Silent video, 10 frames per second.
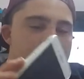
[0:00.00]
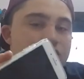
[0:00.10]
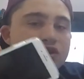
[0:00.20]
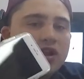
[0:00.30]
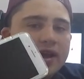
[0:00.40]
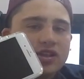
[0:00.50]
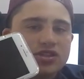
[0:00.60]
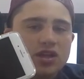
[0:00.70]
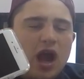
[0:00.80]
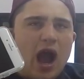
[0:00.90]
it does look like
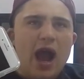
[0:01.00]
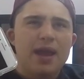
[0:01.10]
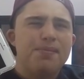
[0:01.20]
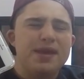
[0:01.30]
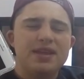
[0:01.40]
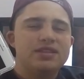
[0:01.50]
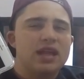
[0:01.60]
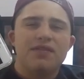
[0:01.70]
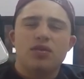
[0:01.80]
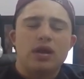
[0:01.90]
it's
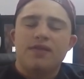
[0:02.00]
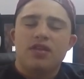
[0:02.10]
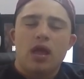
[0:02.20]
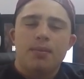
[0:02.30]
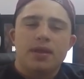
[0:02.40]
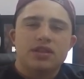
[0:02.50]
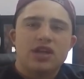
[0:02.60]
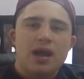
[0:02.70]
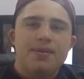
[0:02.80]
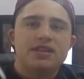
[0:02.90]
IP7, whatever that
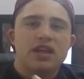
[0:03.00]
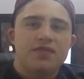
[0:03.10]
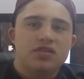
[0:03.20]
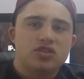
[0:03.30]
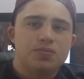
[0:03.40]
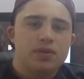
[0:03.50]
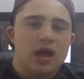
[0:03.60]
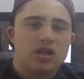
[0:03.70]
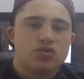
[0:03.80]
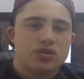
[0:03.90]
means. IP7
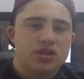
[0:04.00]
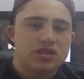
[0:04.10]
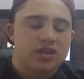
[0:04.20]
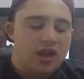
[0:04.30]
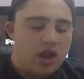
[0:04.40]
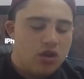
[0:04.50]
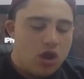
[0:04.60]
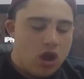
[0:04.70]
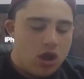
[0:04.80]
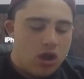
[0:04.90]
splash resistant
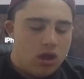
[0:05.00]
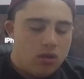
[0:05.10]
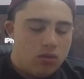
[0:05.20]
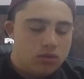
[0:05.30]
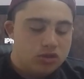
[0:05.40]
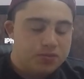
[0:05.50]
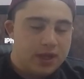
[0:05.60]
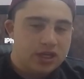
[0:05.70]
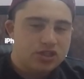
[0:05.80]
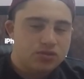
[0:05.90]
and
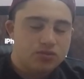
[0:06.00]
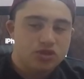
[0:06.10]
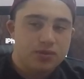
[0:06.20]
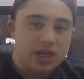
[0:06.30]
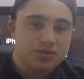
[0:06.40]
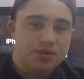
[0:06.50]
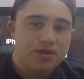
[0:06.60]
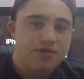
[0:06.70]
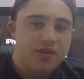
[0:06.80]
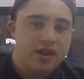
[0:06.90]
splash
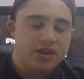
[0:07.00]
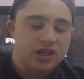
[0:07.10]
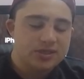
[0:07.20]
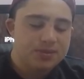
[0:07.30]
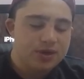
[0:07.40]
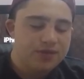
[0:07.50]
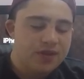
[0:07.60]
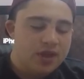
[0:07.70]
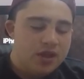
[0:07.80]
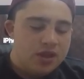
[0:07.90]
proof and dust
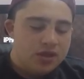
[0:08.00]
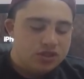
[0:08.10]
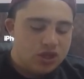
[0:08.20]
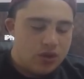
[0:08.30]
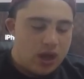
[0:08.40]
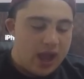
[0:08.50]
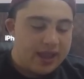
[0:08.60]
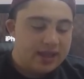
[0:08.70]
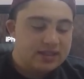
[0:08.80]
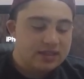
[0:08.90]
proof. So
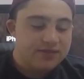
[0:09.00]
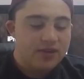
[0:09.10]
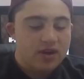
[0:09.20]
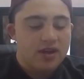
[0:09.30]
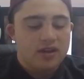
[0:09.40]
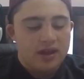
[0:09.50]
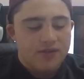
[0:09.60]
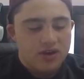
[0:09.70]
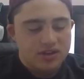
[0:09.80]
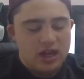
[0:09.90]
I guess that's very good.
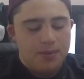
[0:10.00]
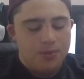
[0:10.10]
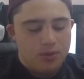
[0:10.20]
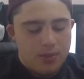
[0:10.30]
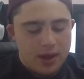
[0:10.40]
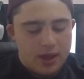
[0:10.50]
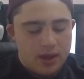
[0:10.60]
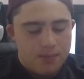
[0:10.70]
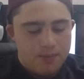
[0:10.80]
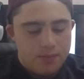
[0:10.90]
Like for example,
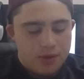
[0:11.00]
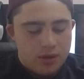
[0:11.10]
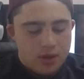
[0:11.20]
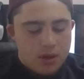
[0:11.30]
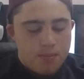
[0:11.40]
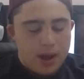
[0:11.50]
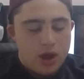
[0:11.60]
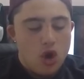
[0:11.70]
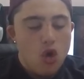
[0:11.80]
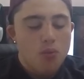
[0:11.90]

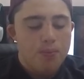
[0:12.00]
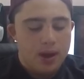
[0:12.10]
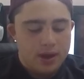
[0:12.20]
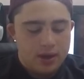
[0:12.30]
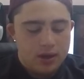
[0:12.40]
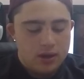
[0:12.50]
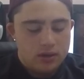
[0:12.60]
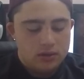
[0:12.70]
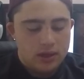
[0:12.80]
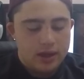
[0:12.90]
my home button,
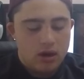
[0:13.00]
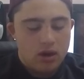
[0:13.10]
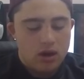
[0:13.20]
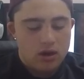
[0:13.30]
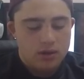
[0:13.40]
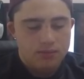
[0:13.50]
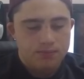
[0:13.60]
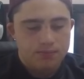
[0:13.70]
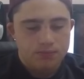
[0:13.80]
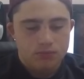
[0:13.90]
like
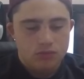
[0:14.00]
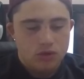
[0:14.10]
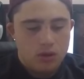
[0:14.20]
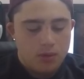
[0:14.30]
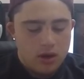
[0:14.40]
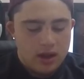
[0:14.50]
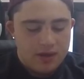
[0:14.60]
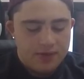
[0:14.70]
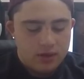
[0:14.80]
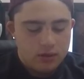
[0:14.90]
I'm already
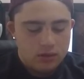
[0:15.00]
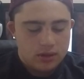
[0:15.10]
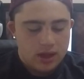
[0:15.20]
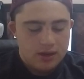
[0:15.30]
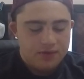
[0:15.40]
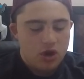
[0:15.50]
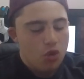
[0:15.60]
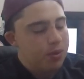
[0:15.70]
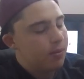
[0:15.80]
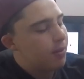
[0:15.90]
having, can't even
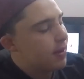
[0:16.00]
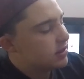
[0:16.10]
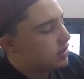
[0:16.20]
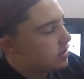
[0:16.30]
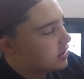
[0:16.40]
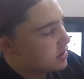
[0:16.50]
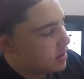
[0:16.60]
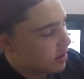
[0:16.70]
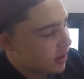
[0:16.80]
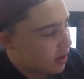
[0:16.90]
open my messages.
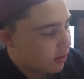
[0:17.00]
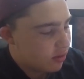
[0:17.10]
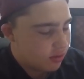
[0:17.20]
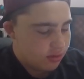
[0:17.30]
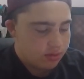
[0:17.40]
There you go.